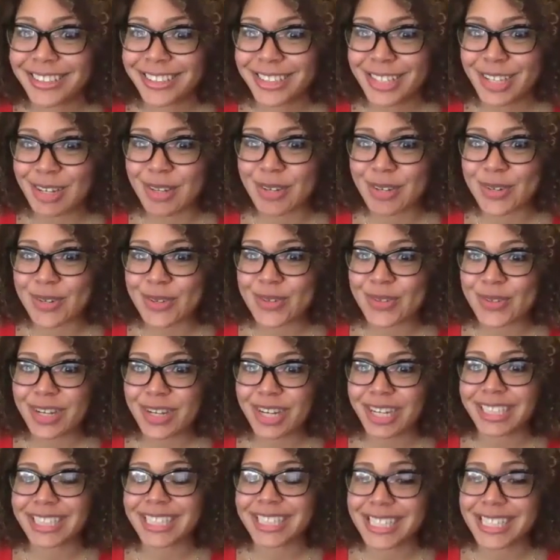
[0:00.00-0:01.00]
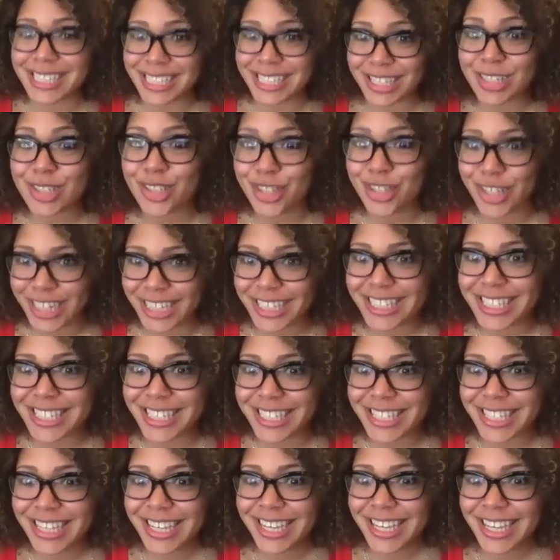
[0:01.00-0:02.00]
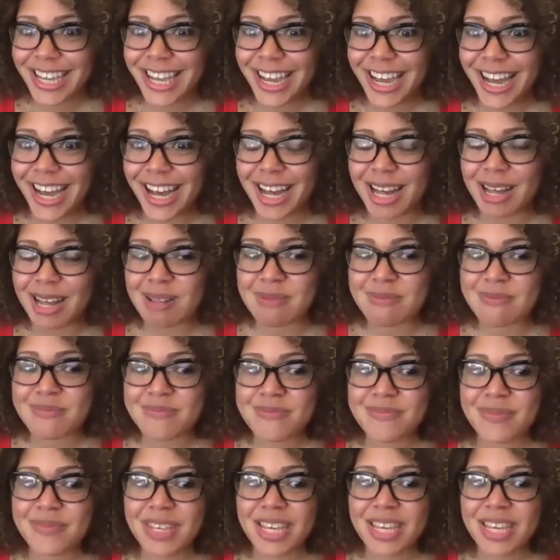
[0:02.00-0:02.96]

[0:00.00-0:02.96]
you know artistic traits um,